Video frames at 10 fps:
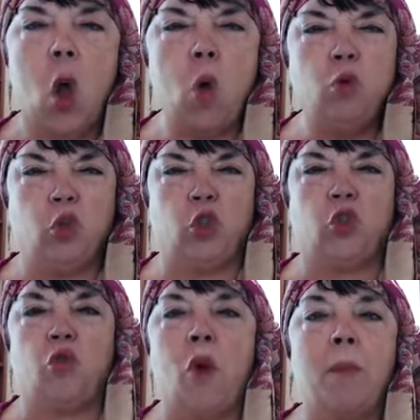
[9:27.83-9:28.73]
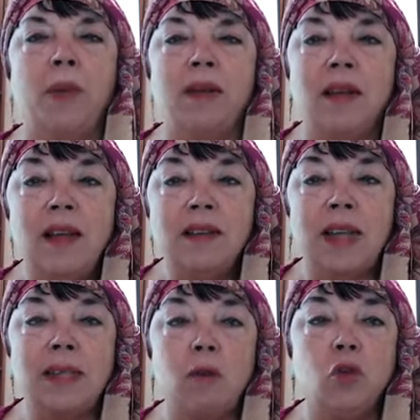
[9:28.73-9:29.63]
"O strumpet,
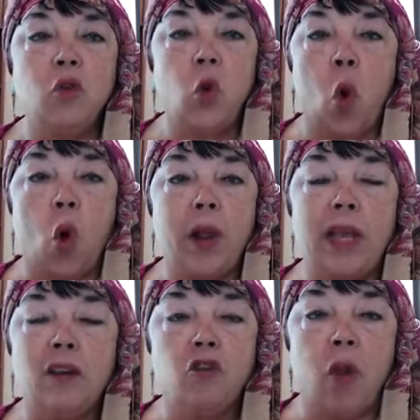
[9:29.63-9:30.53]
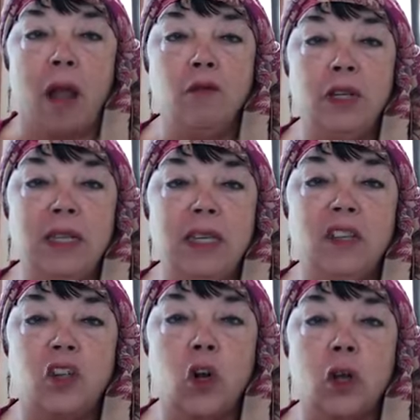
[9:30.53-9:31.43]
dost thou glory in grounding
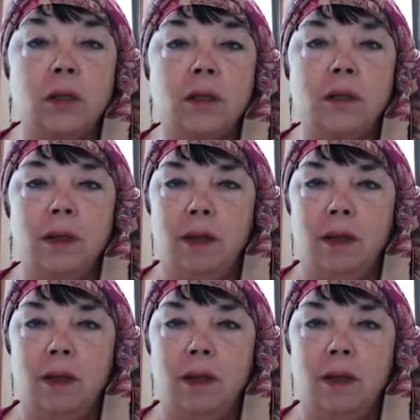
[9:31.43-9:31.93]
these girls?